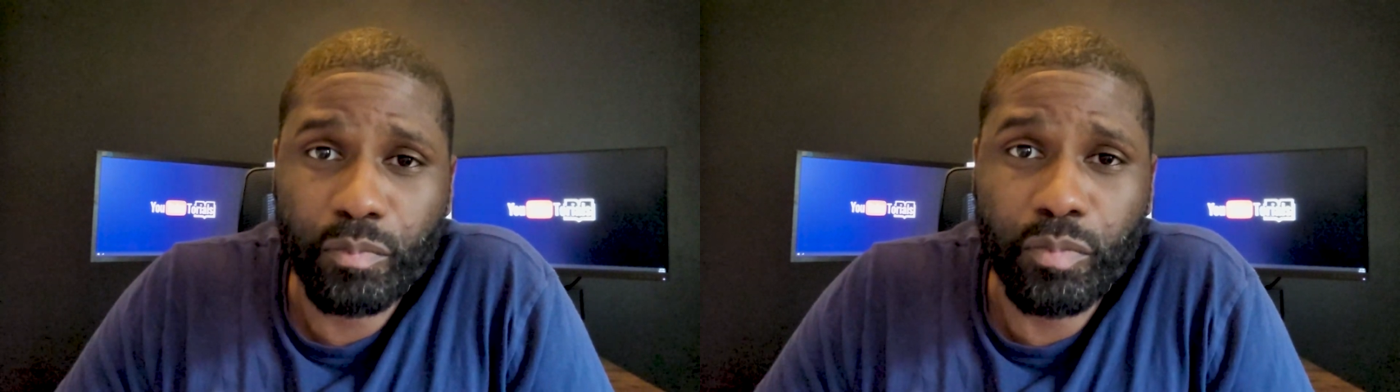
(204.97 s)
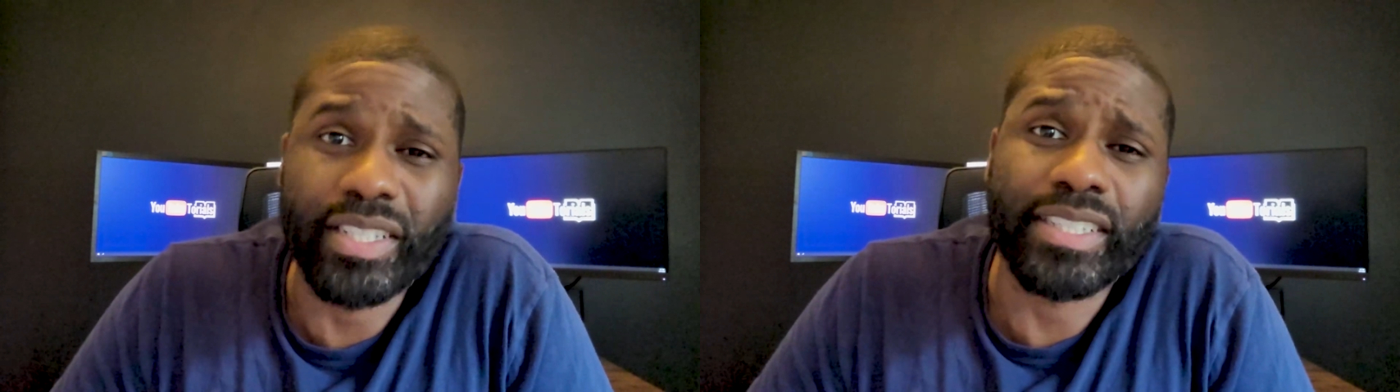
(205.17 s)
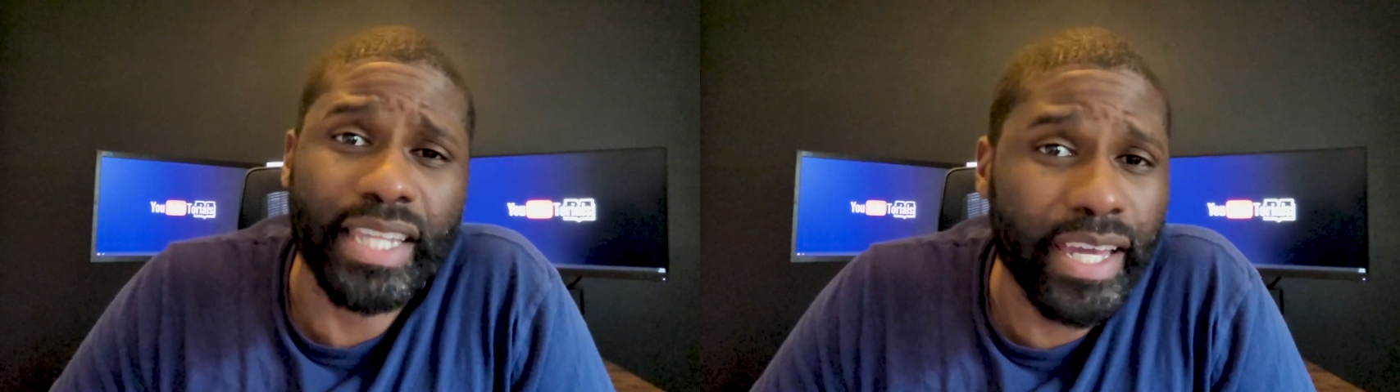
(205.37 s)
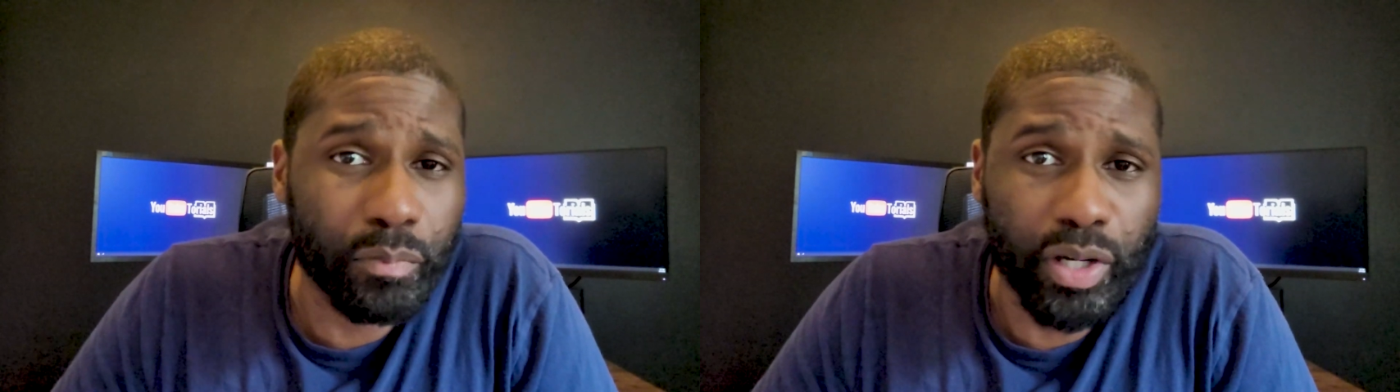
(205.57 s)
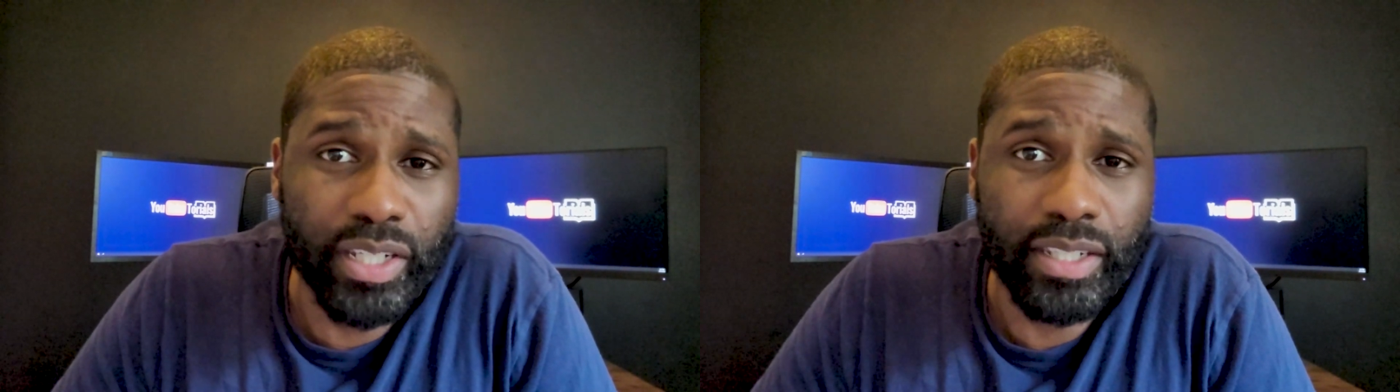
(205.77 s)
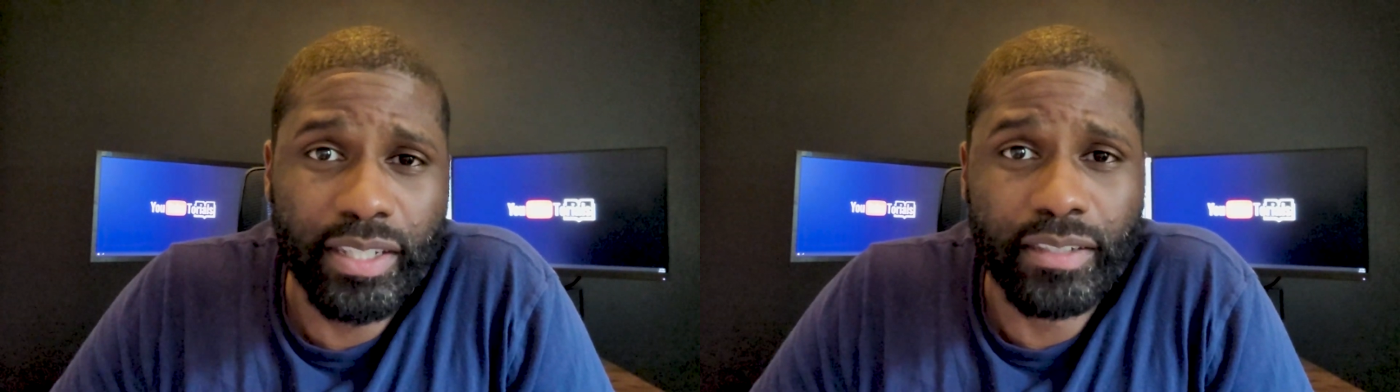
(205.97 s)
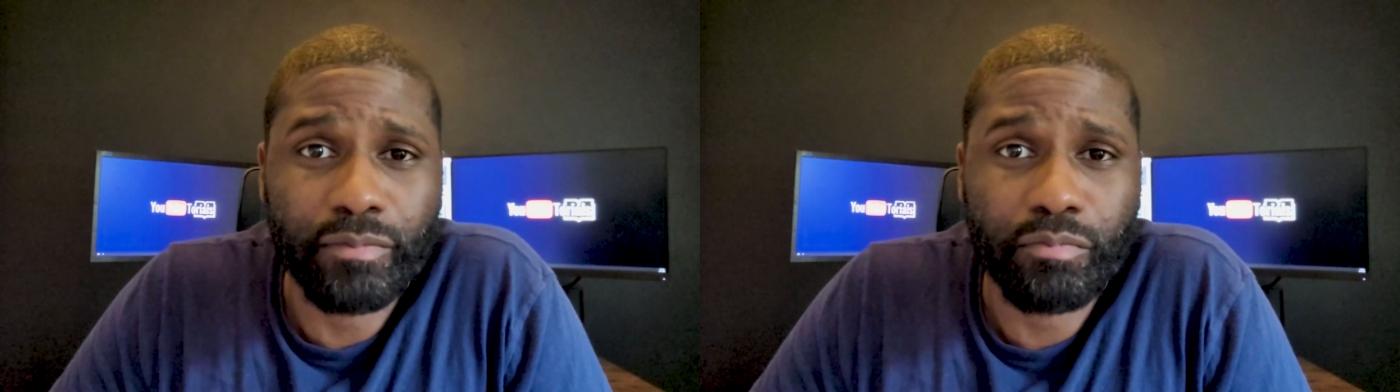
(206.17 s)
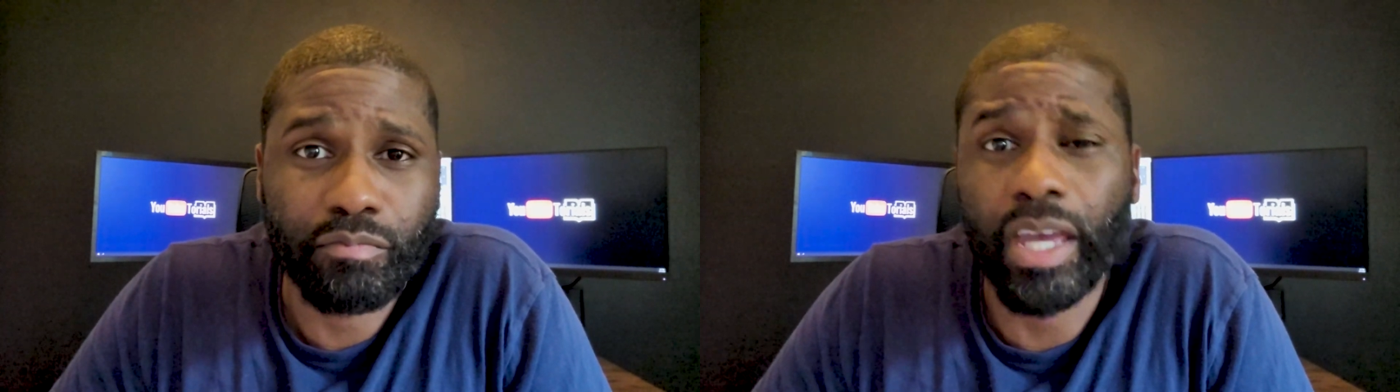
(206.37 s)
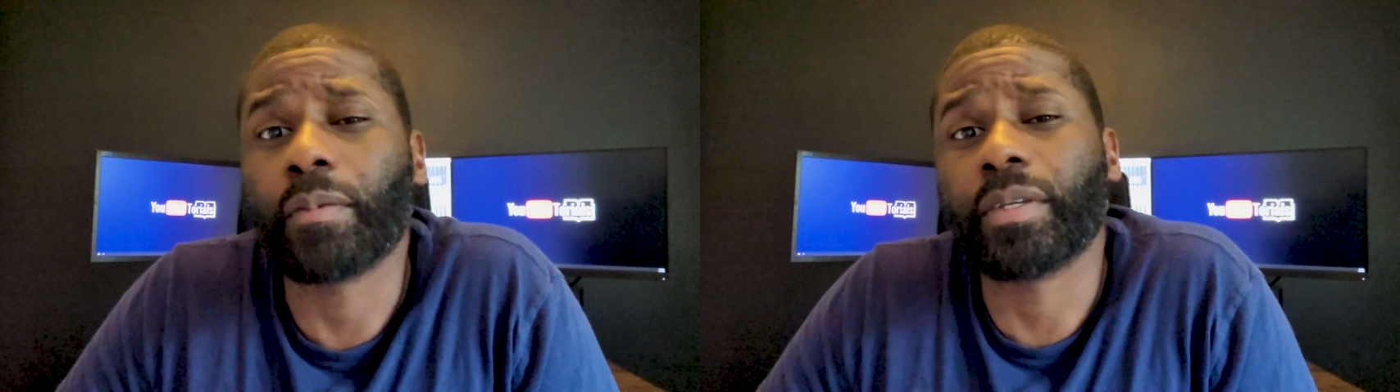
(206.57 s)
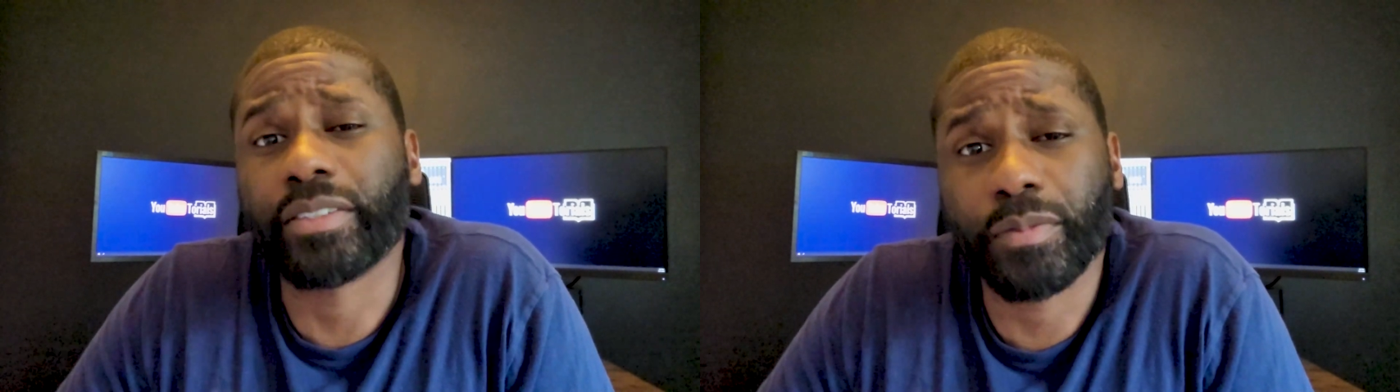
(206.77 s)
press the like button and
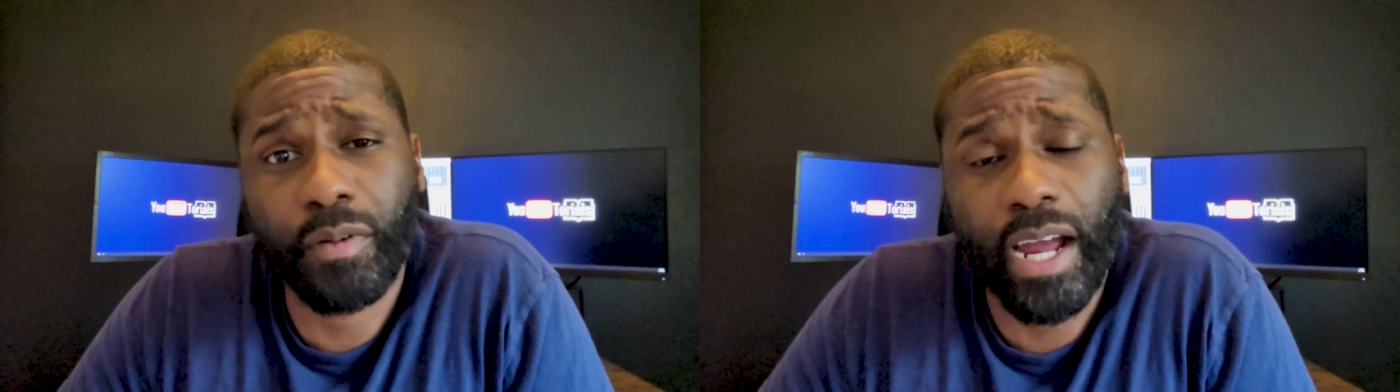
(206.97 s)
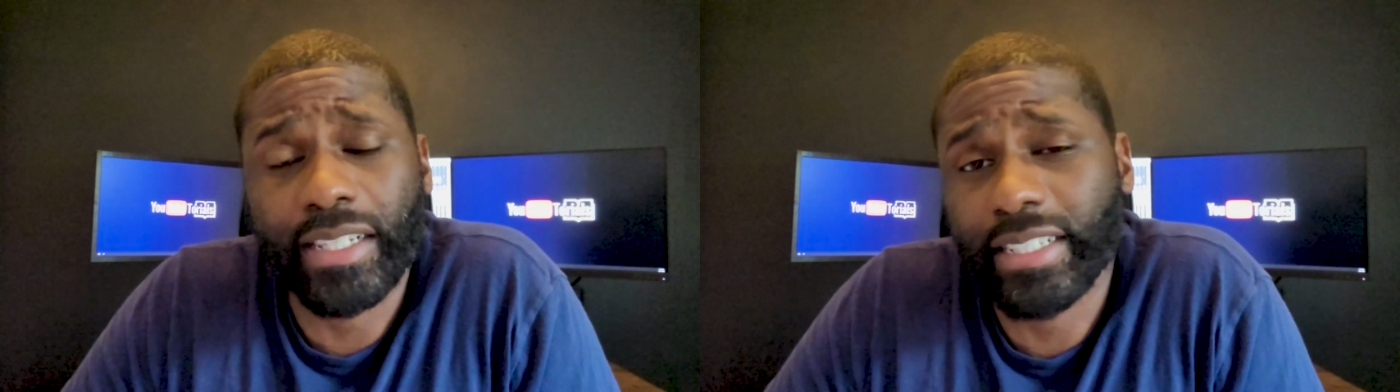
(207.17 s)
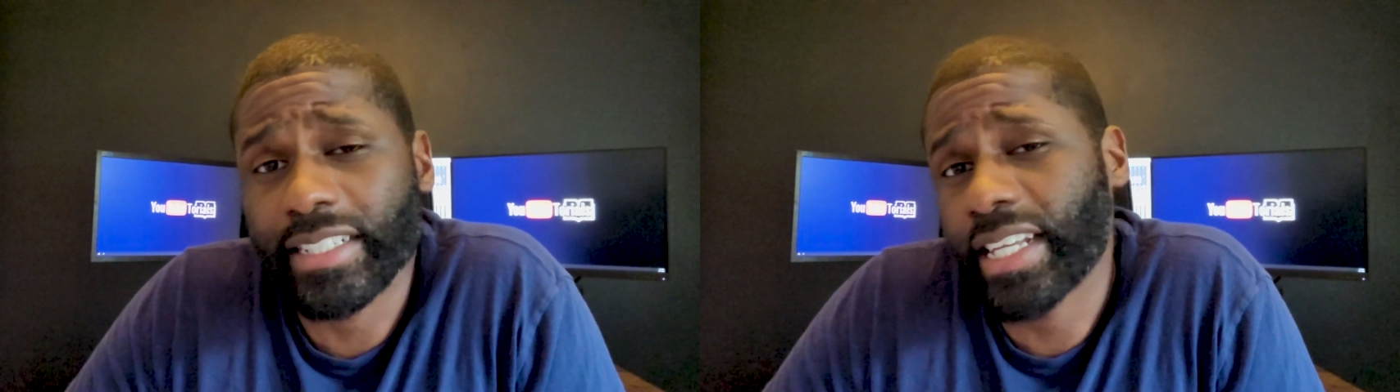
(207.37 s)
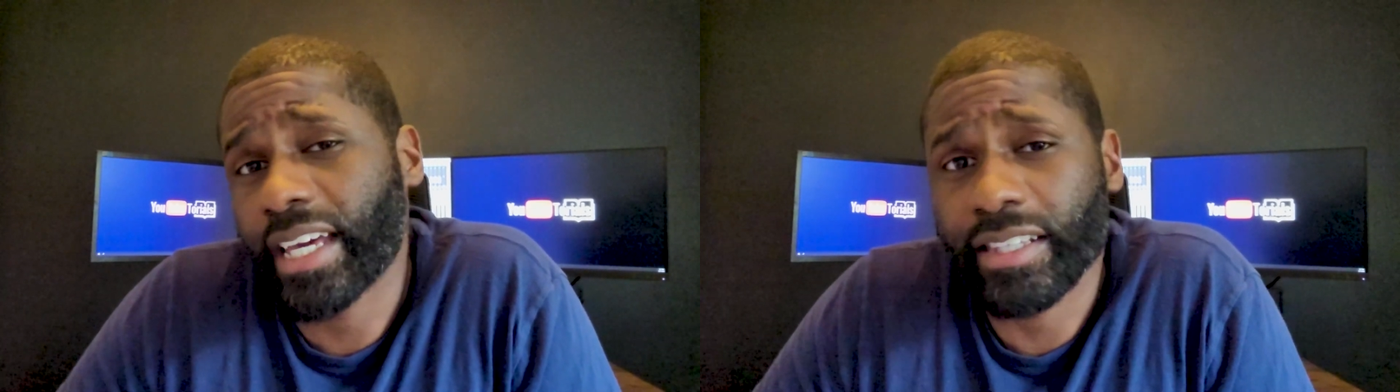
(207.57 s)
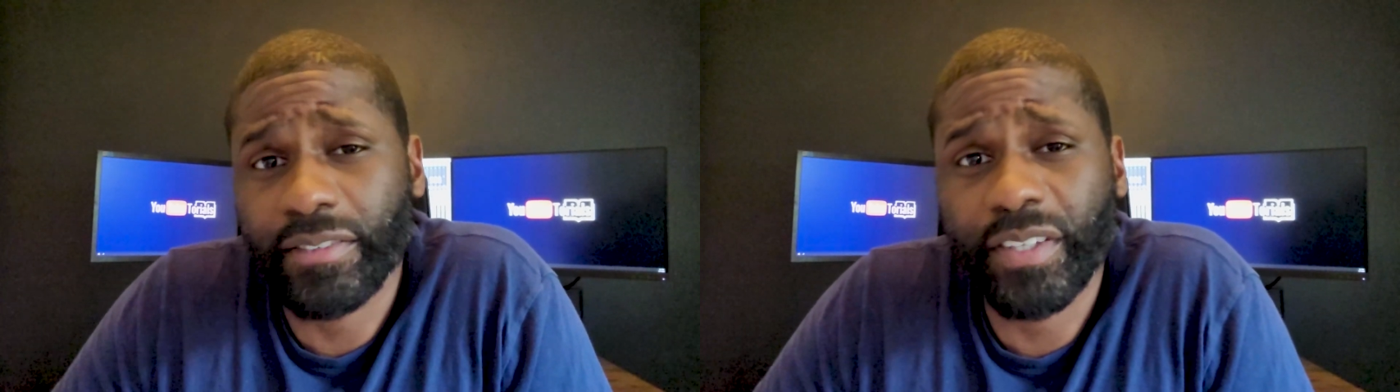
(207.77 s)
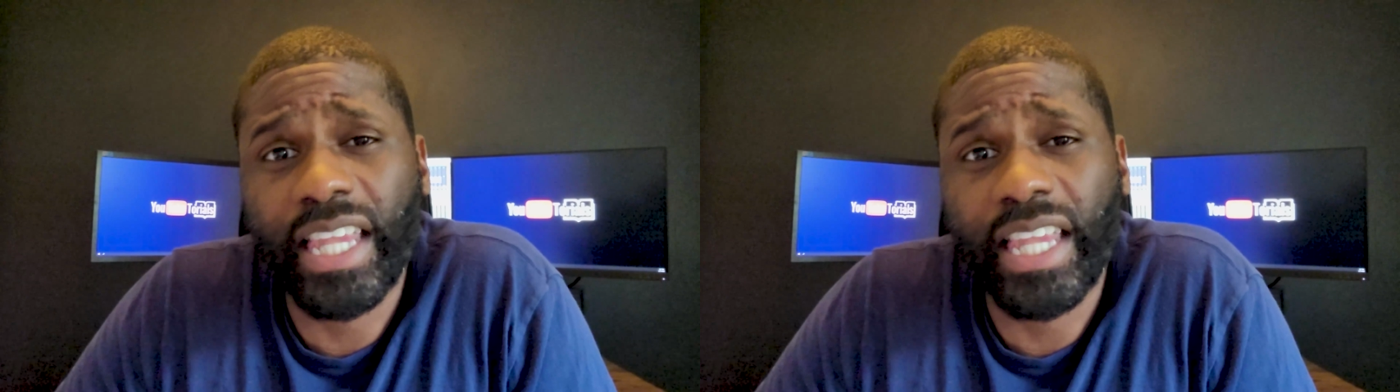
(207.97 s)
maybe subscribe to the channel if you